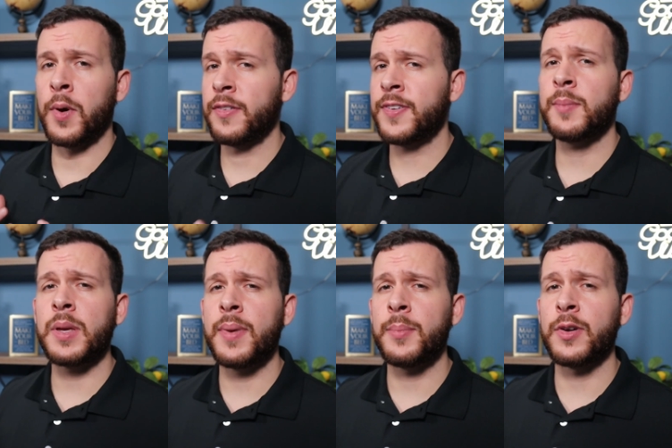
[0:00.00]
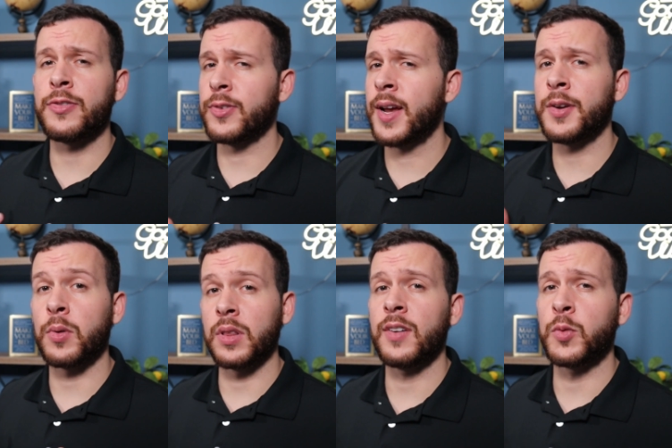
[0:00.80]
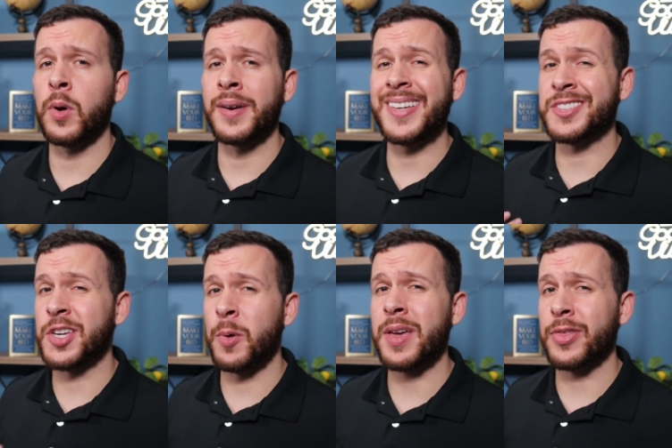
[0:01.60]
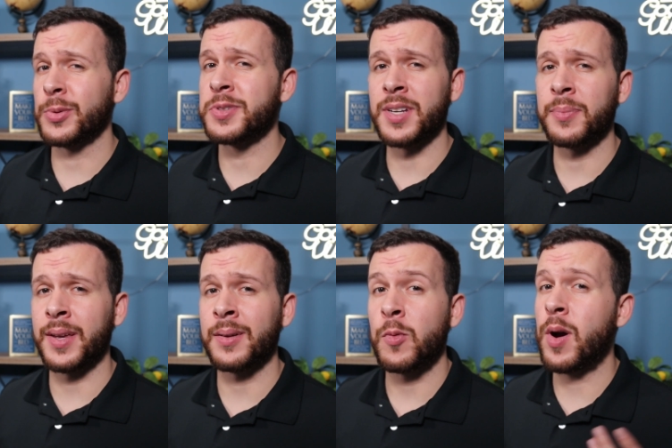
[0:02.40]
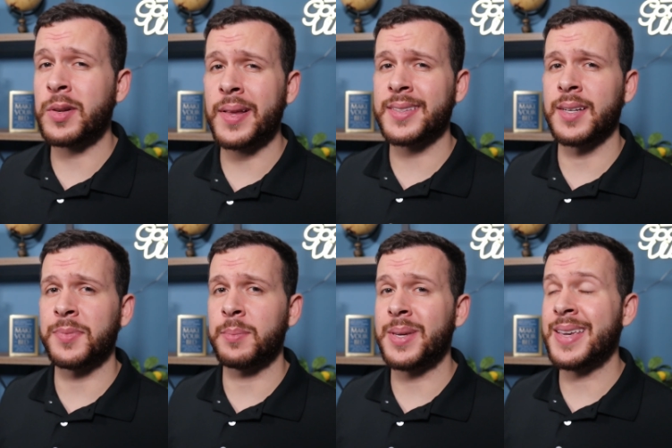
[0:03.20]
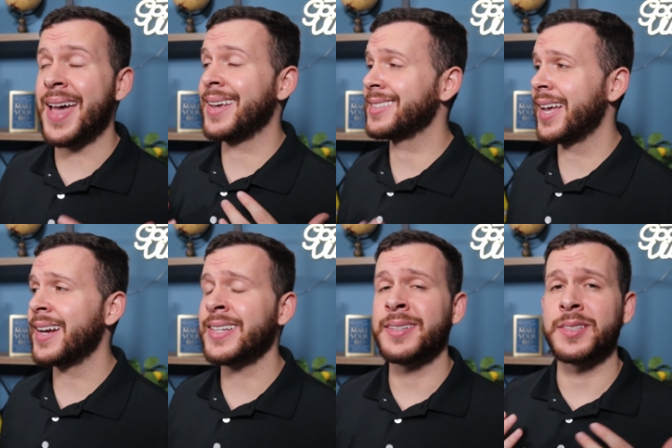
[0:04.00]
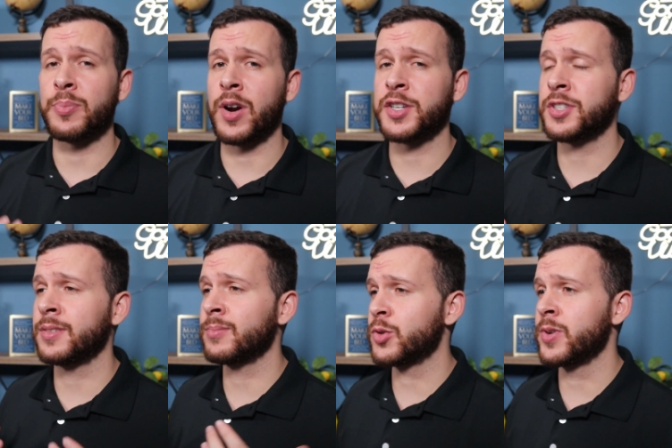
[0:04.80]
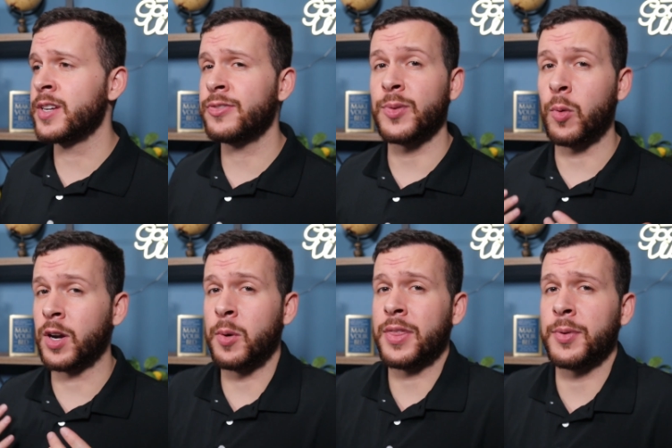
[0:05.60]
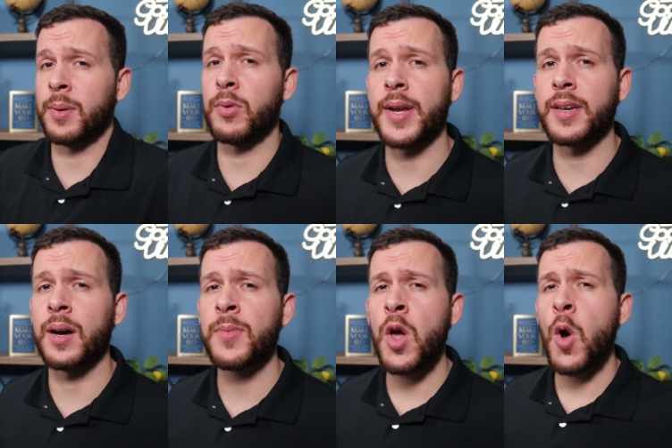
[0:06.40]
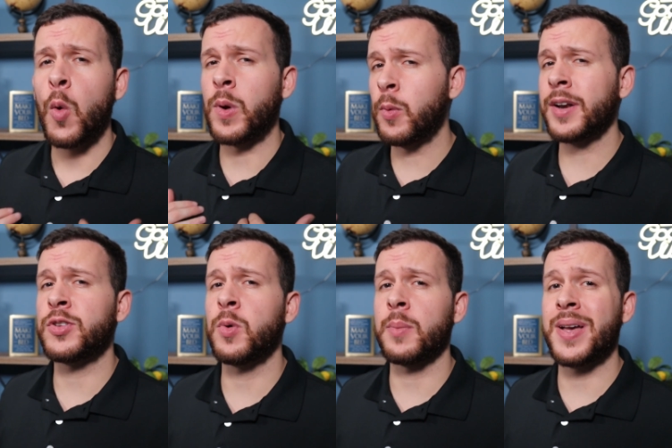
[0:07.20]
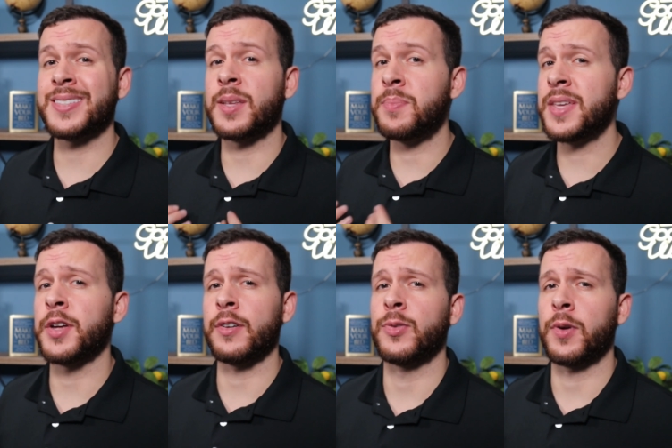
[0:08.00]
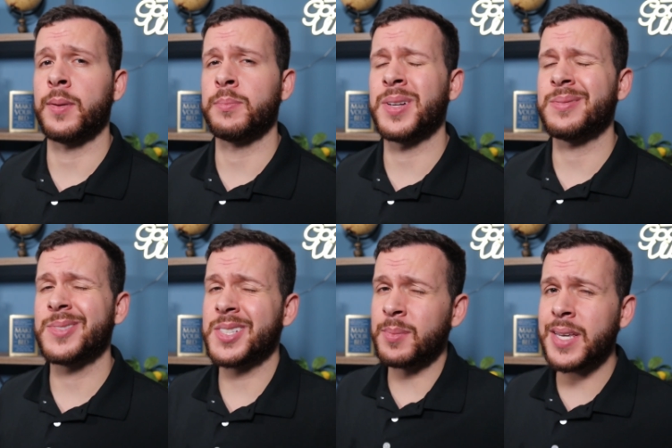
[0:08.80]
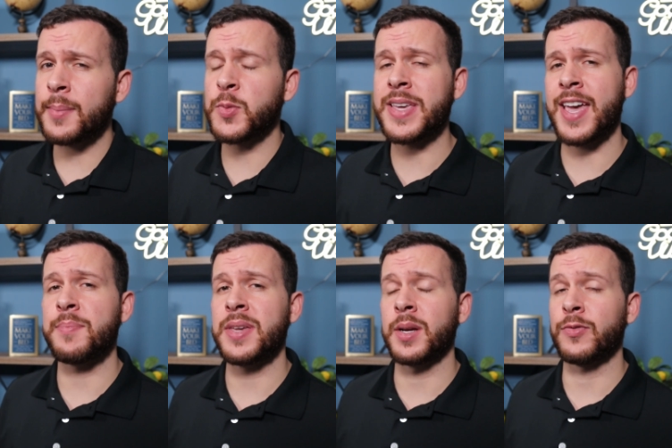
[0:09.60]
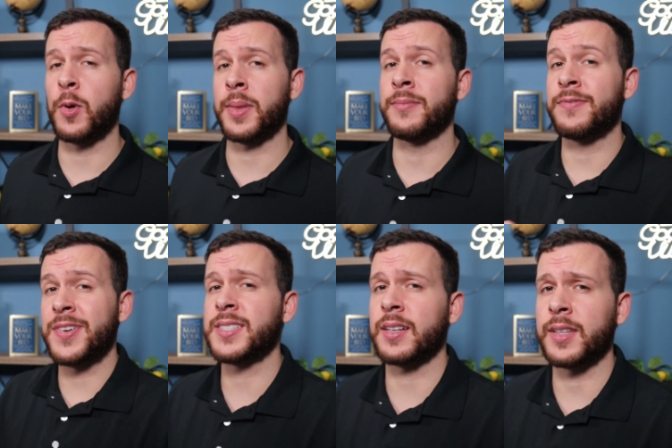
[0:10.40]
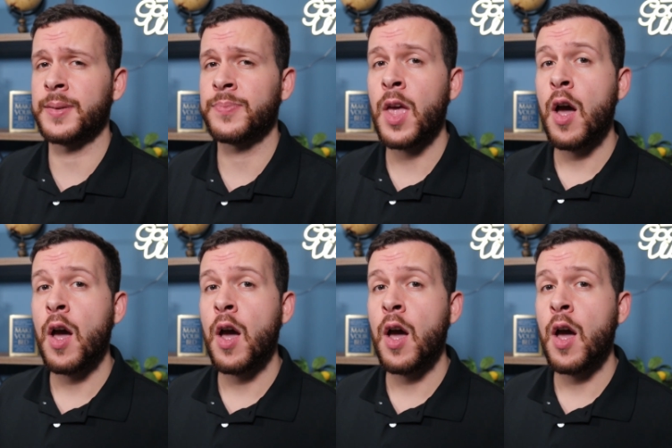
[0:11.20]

When a family member, friend, or loved one is going through something, whether that something be anxiety, depression, grief, or going through a breakup, we want to do our best to be there for them, but sometimes we can't be there for them physically.